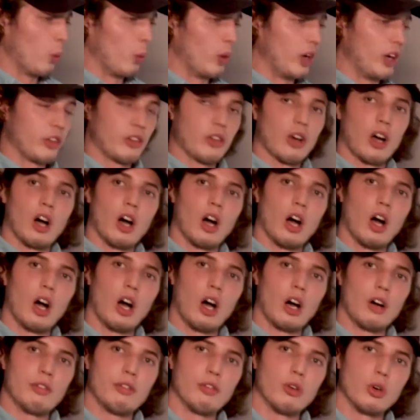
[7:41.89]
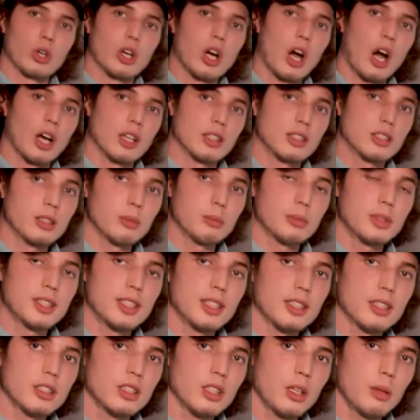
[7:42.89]
with a full custom
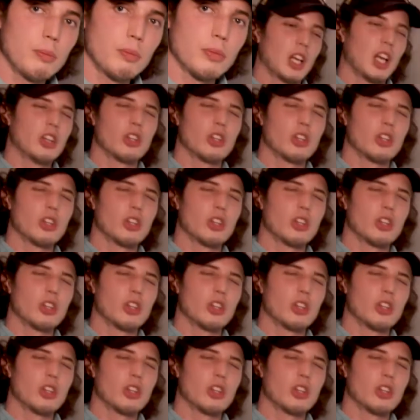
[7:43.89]
system.